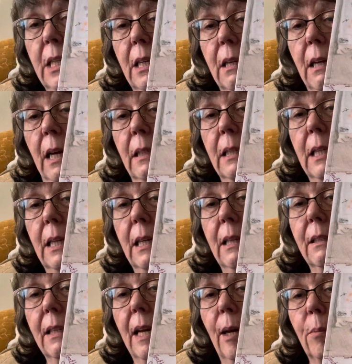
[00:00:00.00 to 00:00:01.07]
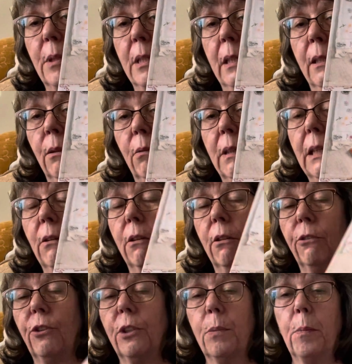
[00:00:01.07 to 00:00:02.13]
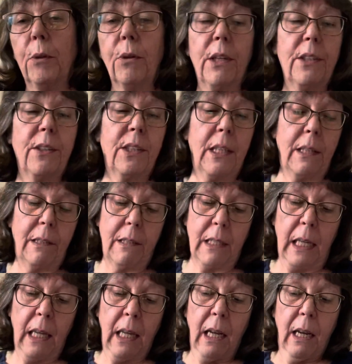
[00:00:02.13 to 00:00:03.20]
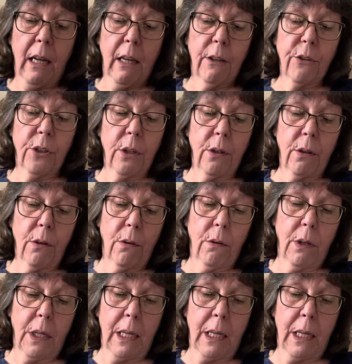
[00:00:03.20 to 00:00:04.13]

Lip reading: it, and it is absolutely gorgeous book, is this. So